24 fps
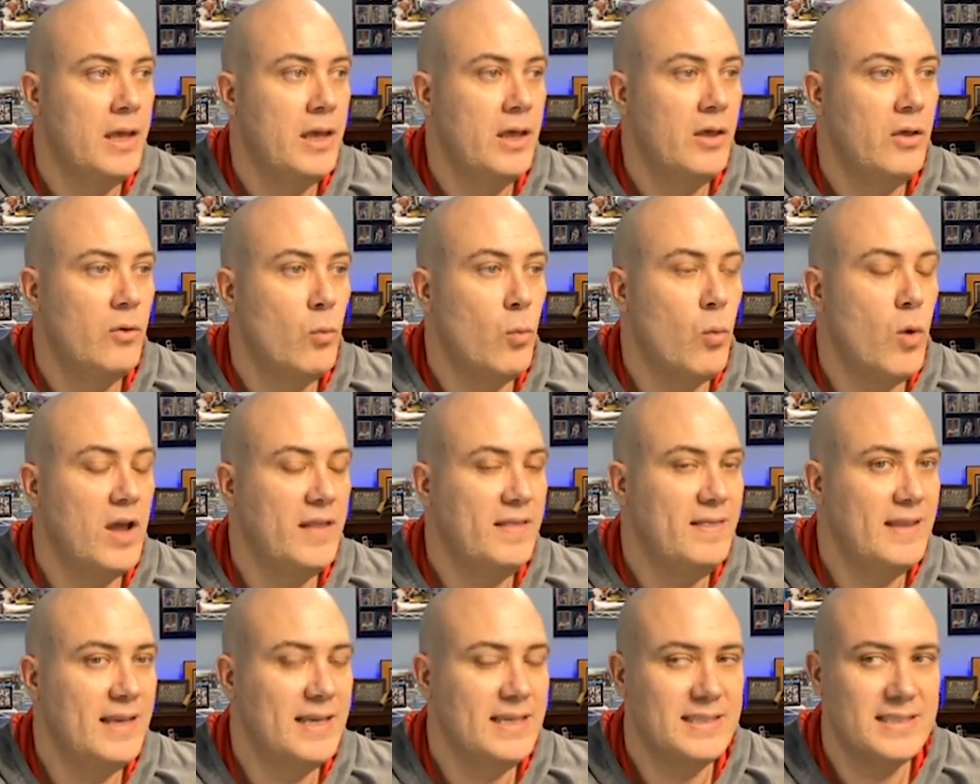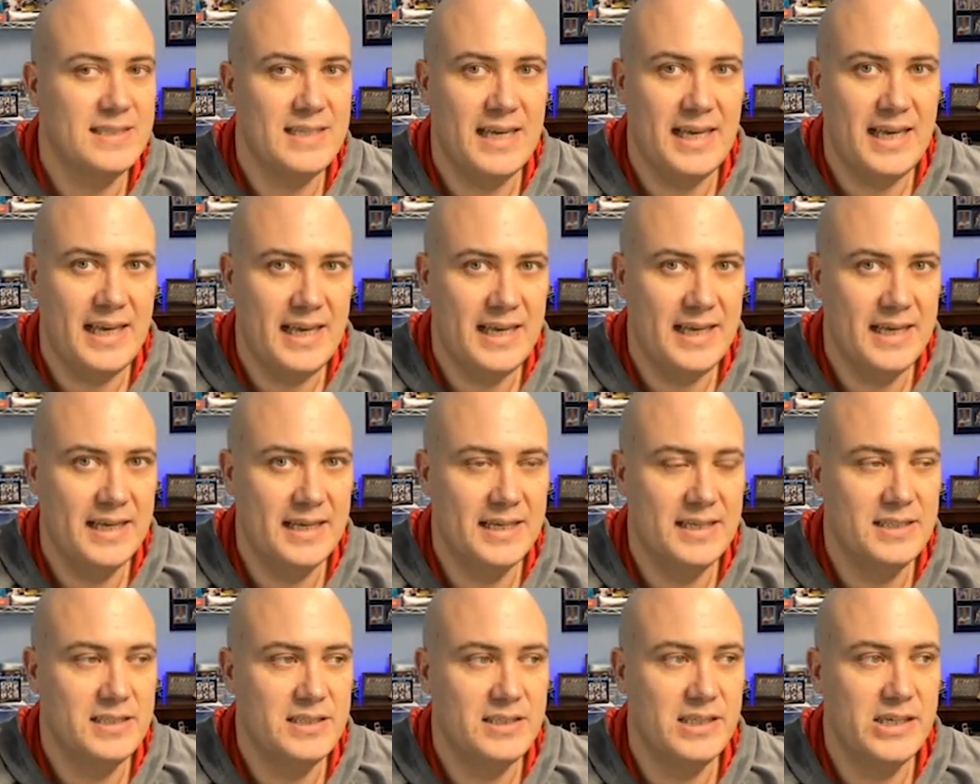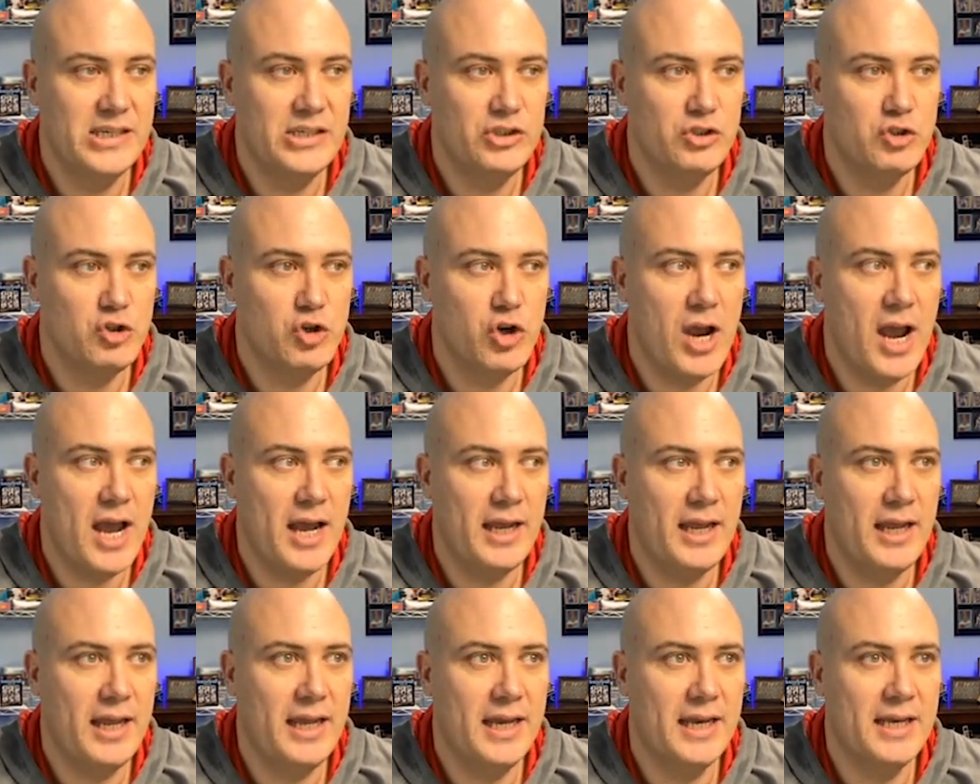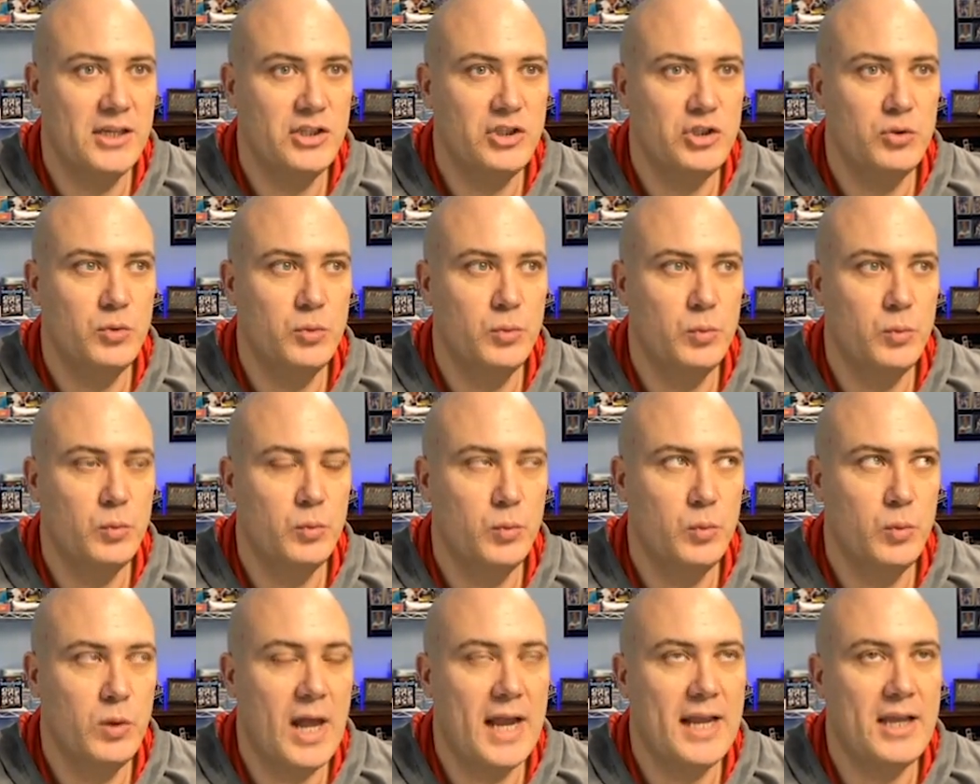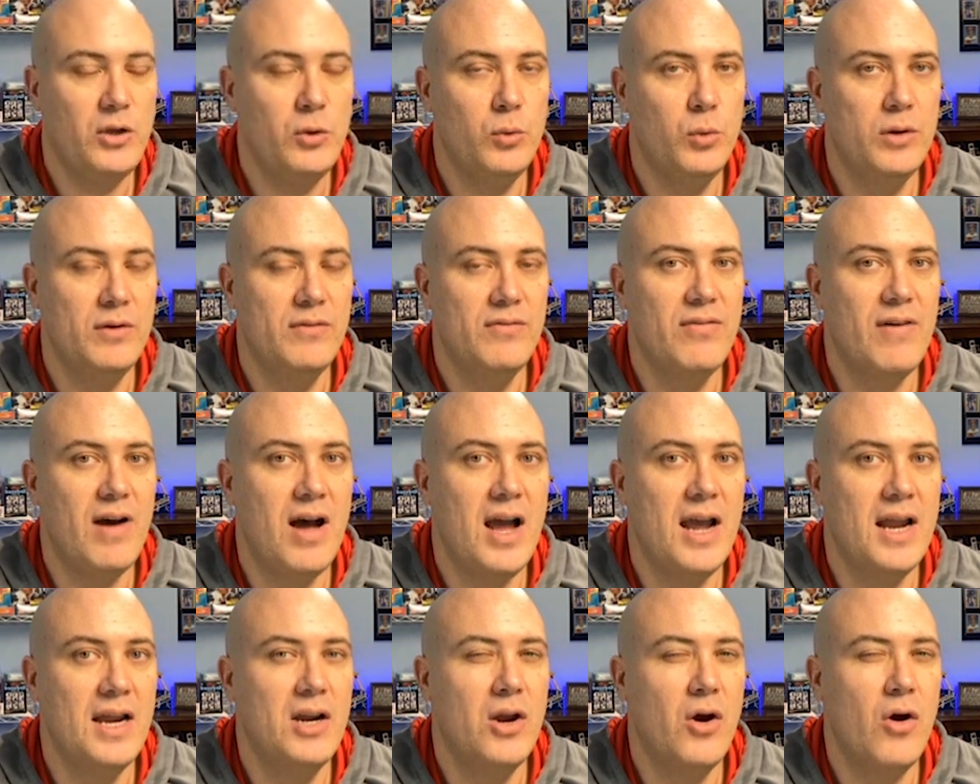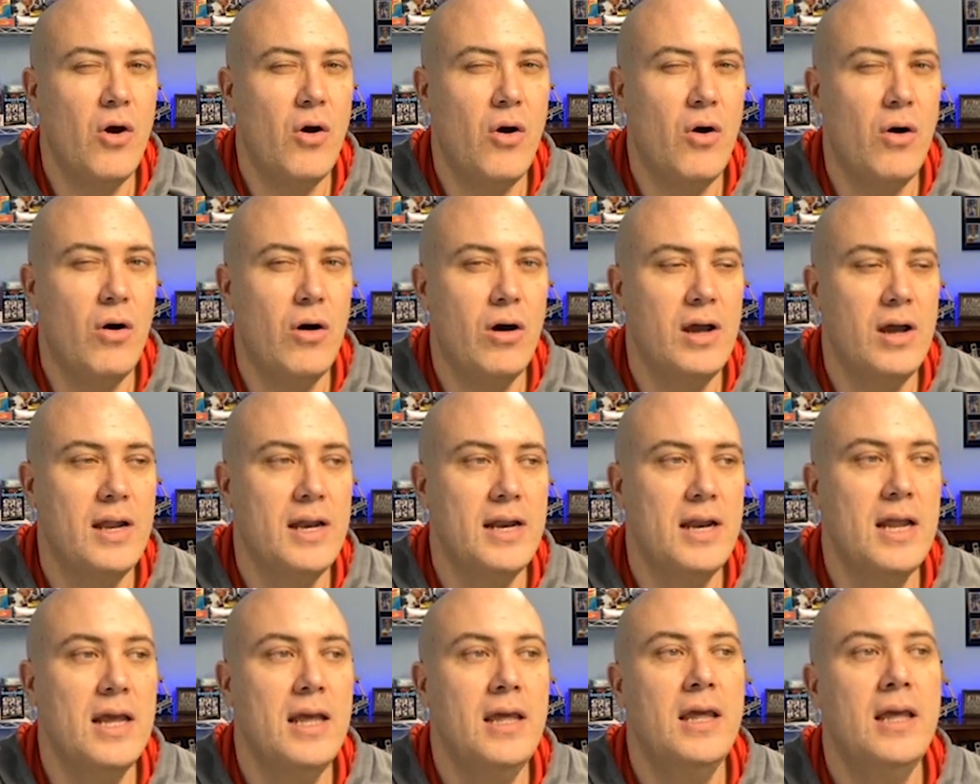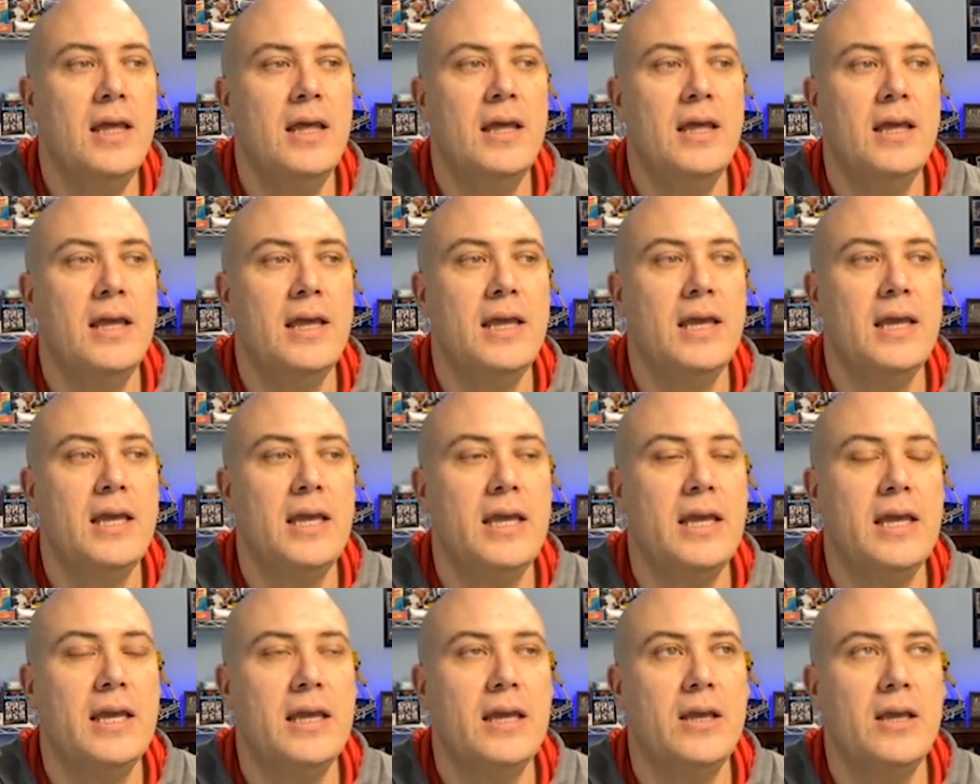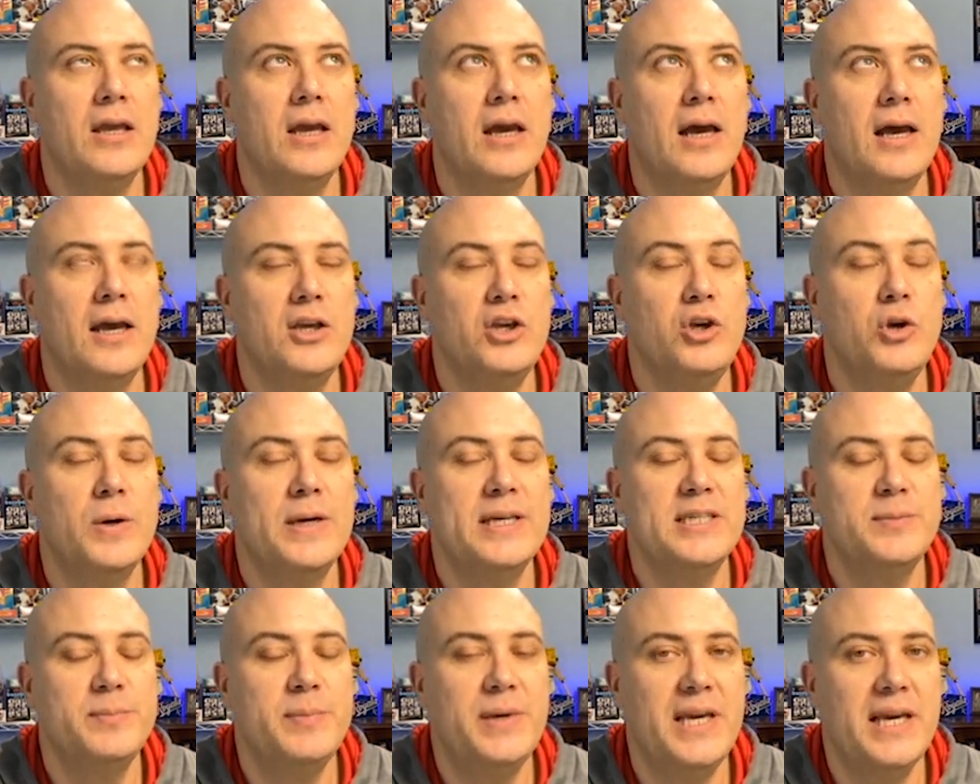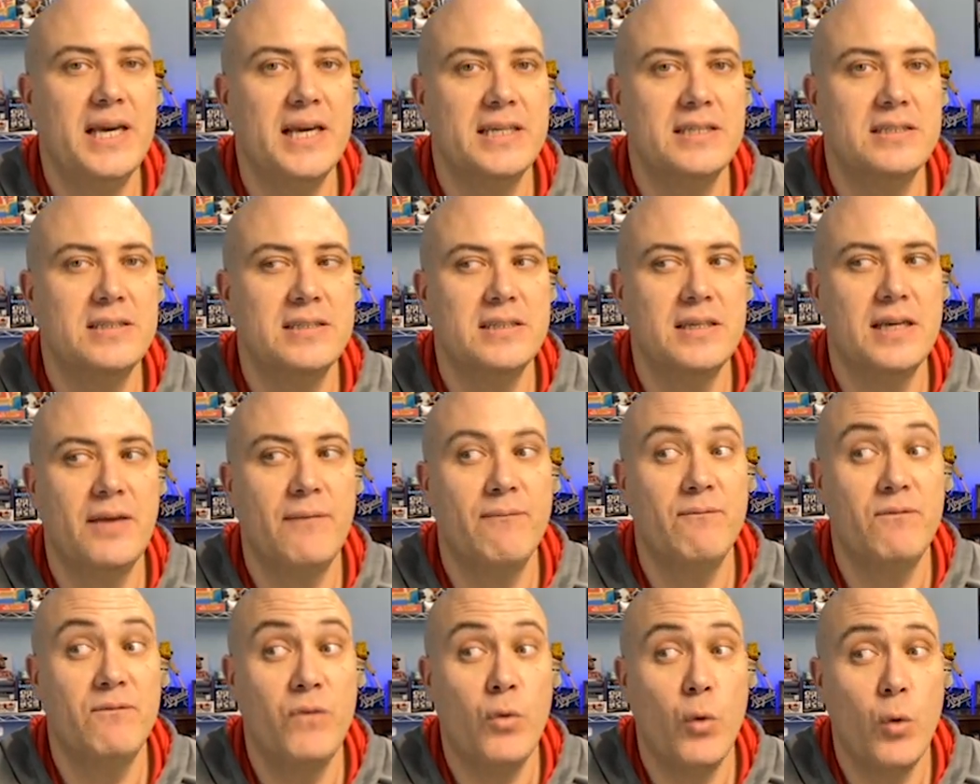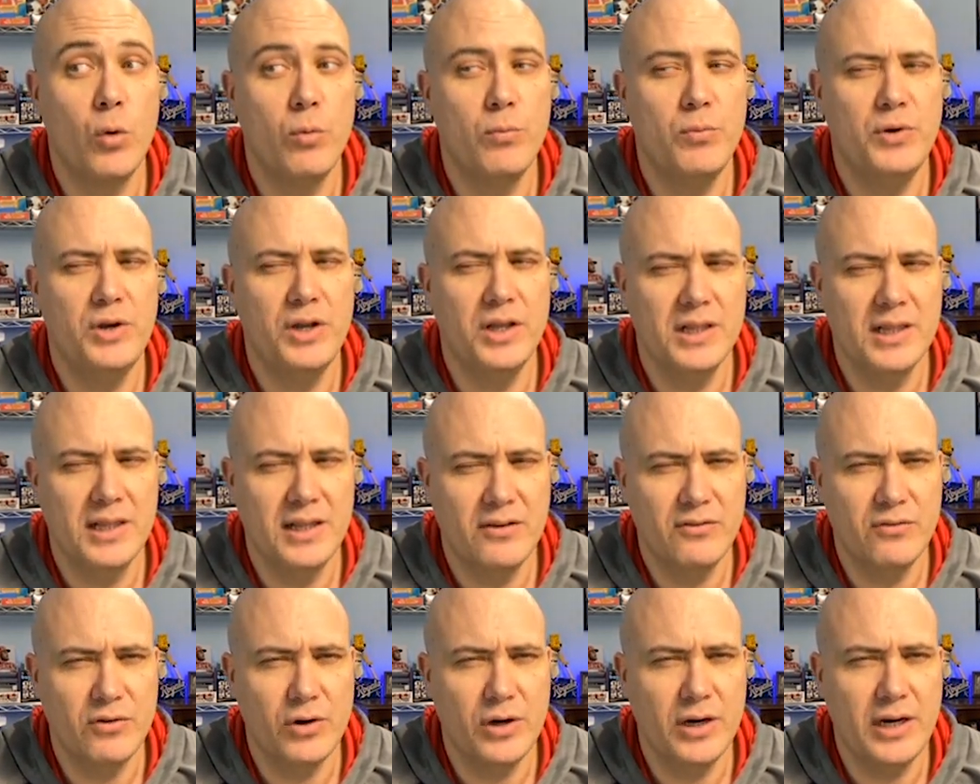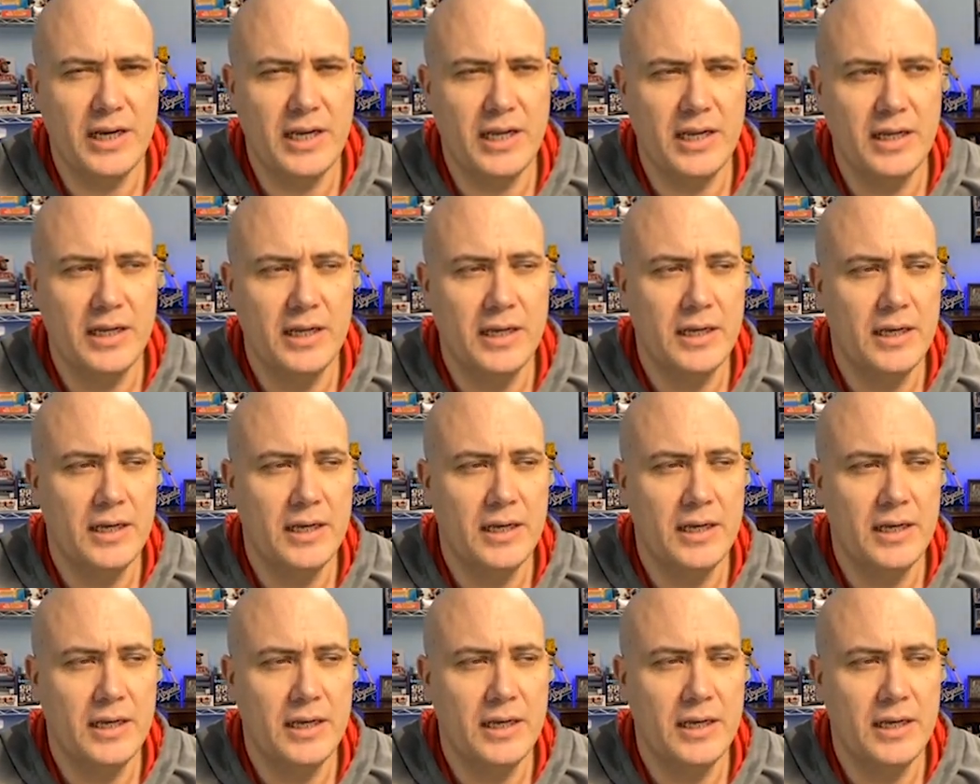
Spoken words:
What this is tracking as you would find on USPS informed delivery.